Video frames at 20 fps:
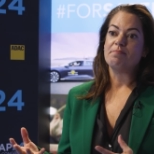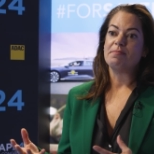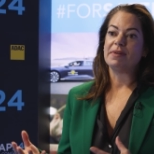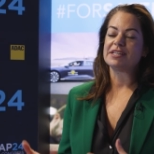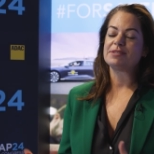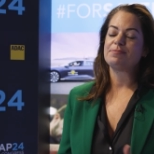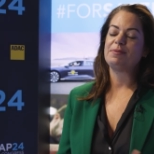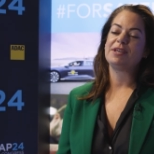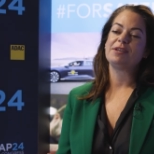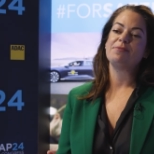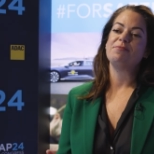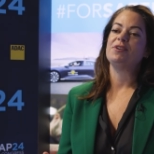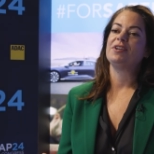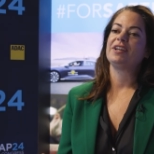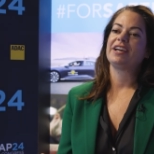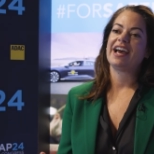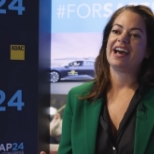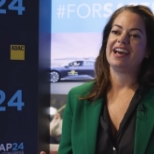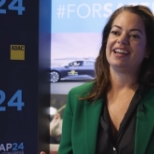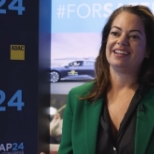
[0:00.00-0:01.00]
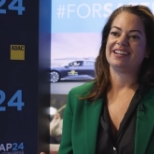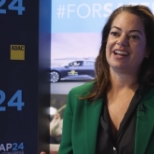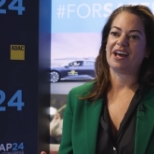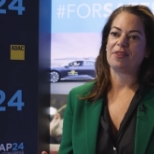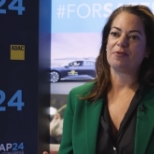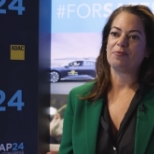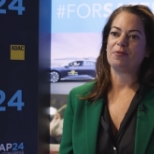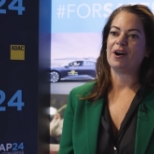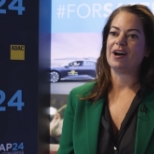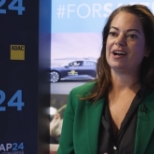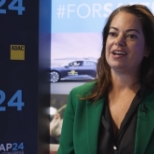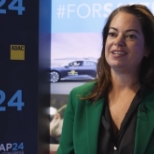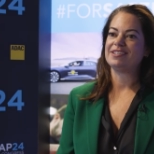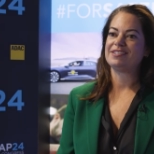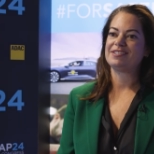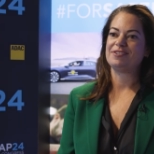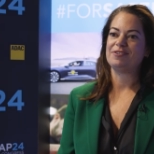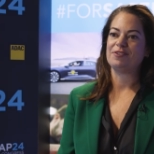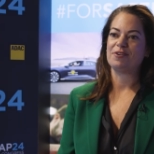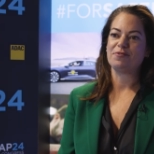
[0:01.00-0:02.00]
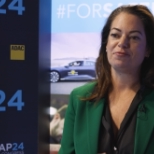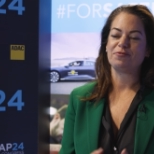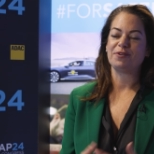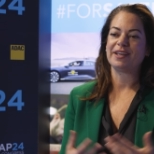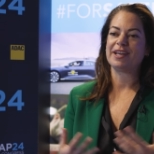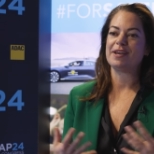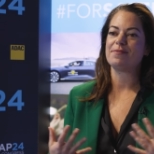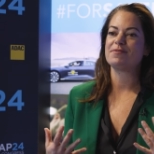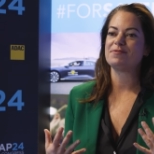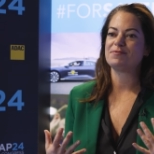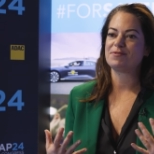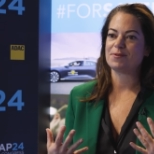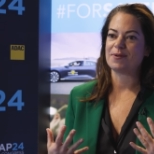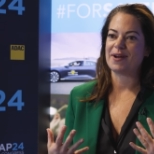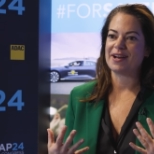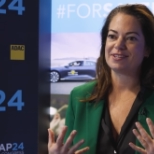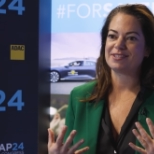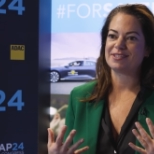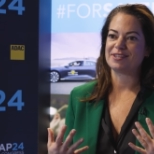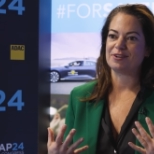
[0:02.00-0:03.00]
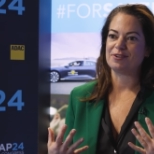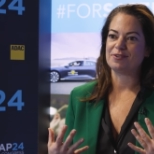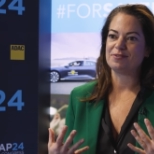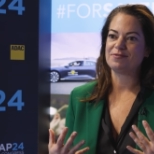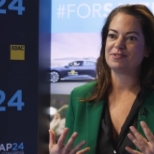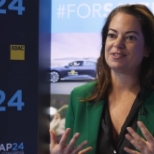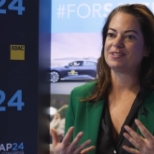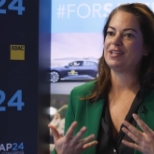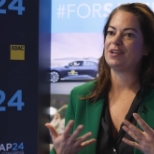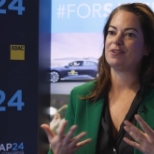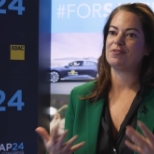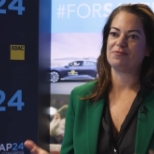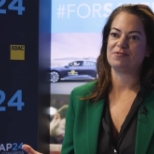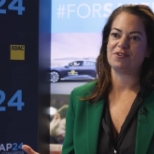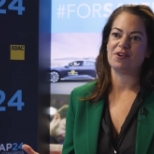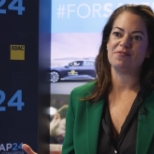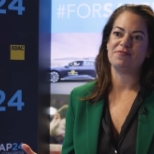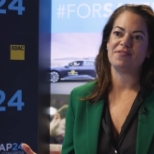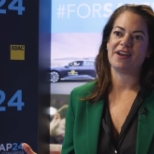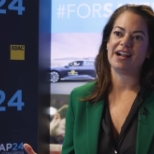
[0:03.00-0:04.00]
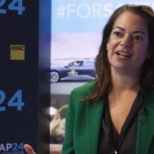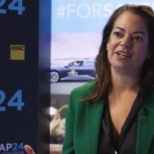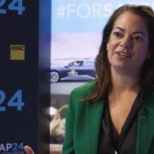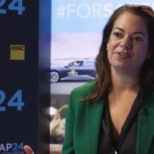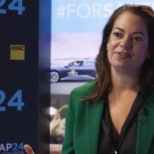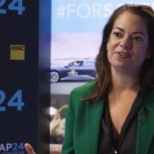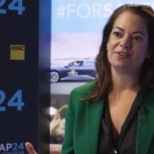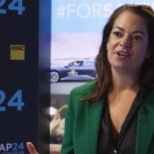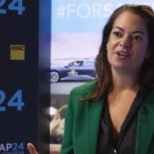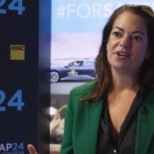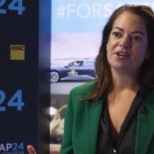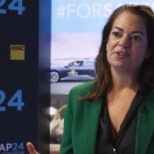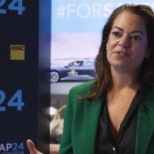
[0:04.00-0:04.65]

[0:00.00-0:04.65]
must be communicated. Otherwise, if we keep them to ourselves, they're of no value.